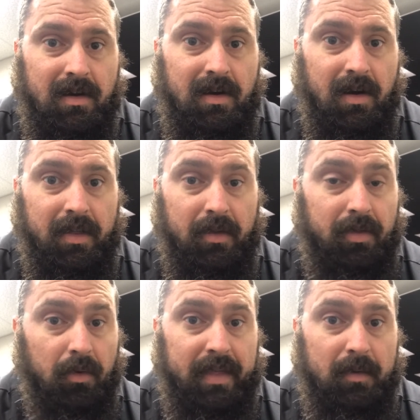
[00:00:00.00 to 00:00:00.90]

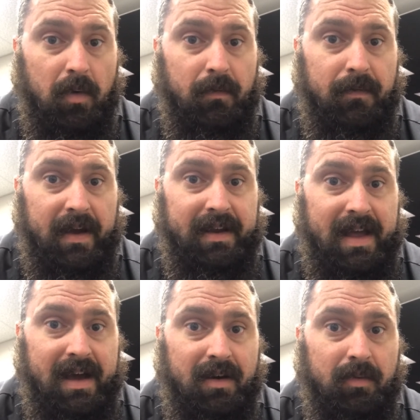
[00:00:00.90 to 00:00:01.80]
or they won't find
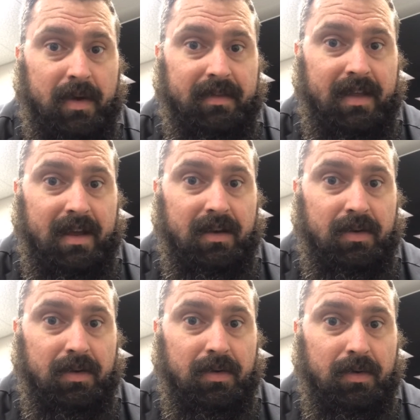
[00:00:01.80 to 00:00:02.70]
out when they
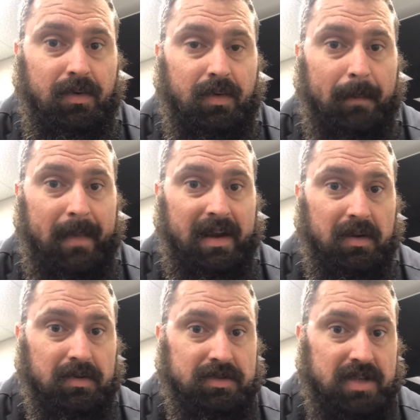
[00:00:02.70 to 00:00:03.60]
do a
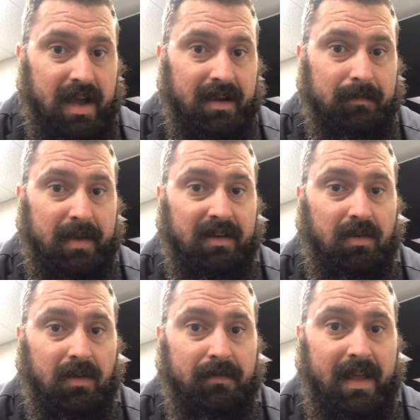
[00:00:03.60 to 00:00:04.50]
medical check,
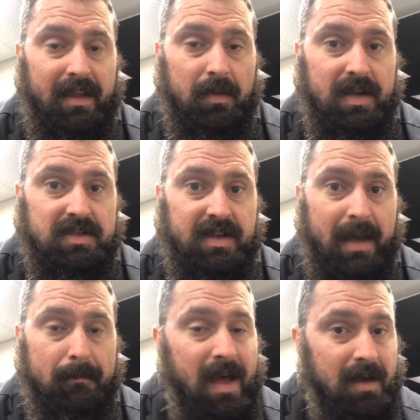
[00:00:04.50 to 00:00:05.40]
medical evaluation
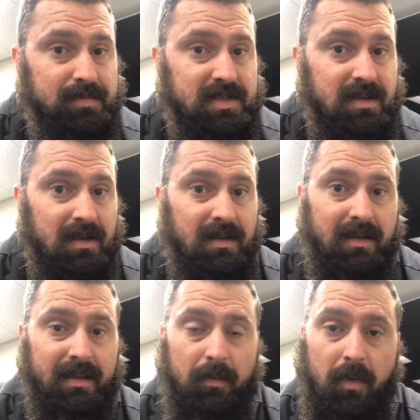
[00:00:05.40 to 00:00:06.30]
at MEPS.
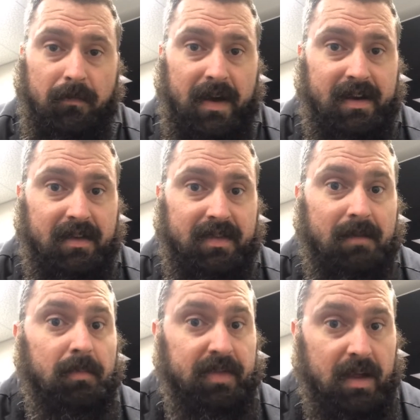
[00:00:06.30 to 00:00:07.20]
They won't find out
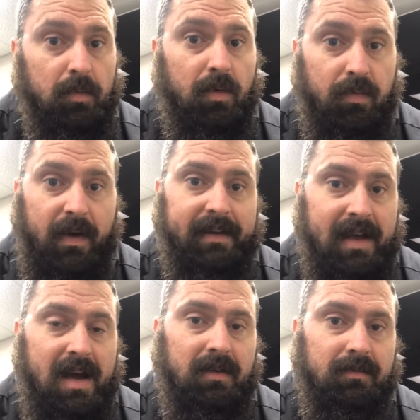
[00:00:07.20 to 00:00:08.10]
then, but they will find
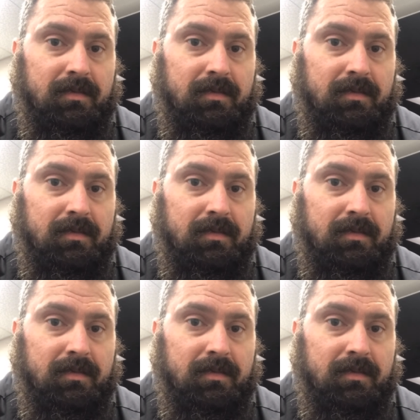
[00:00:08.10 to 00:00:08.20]
out.